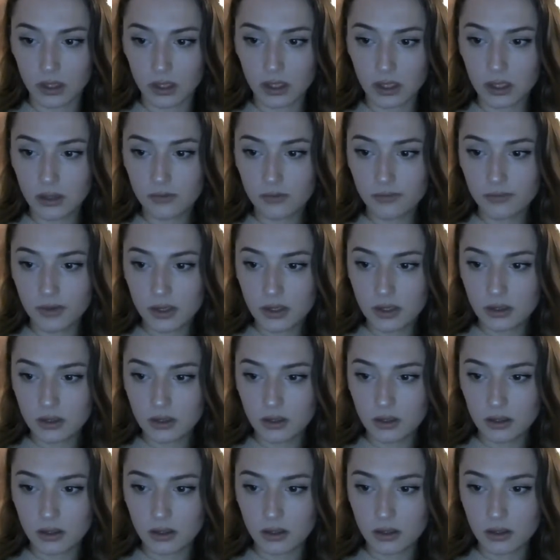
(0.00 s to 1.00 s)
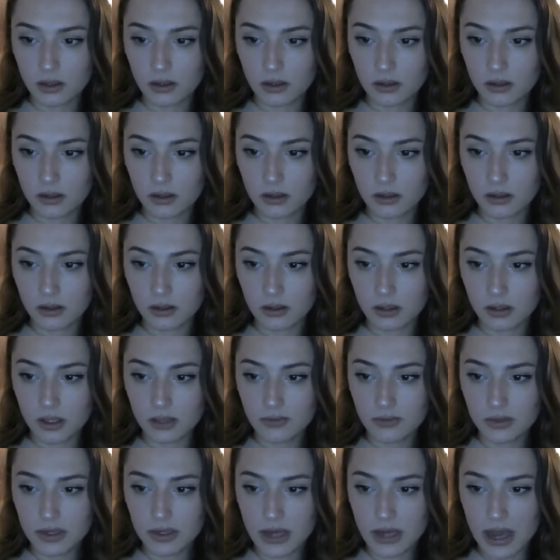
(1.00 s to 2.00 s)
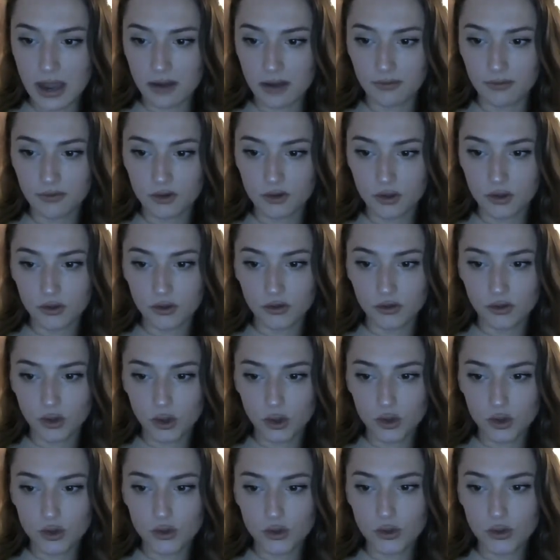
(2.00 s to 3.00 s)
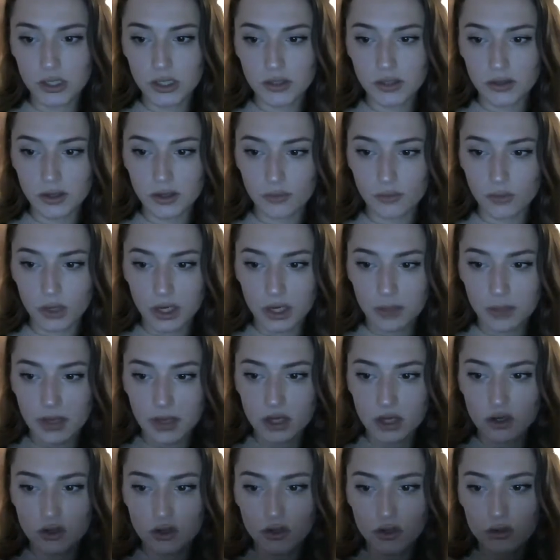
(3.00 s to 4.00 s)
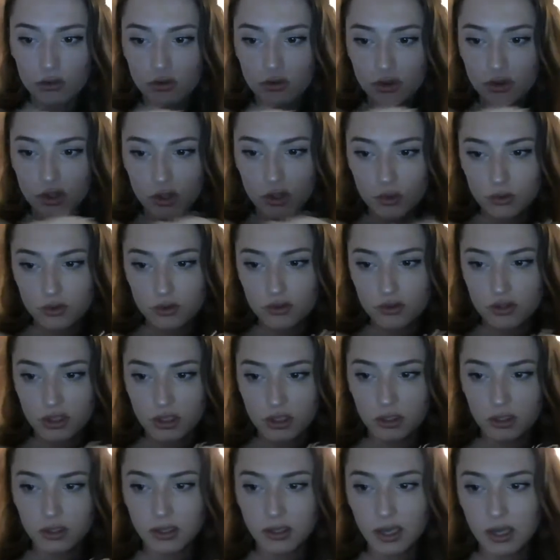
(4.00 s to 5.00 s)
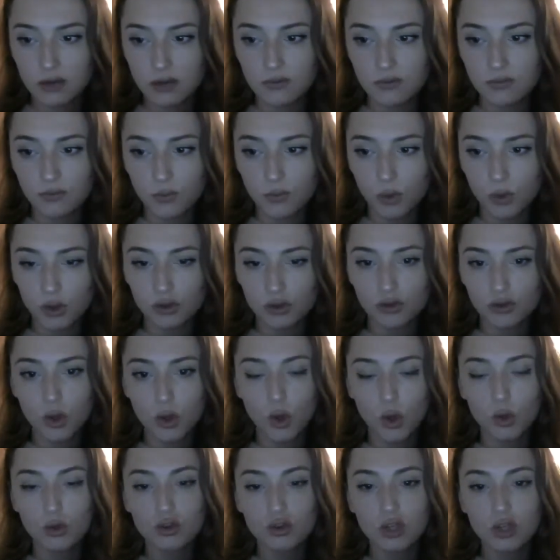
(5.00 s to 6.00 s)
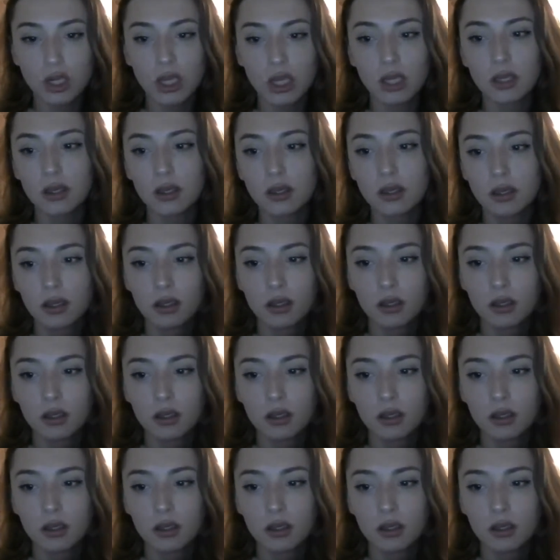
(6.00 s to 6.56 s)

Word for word: Even after surgery, they recommend you to still get voice coaching.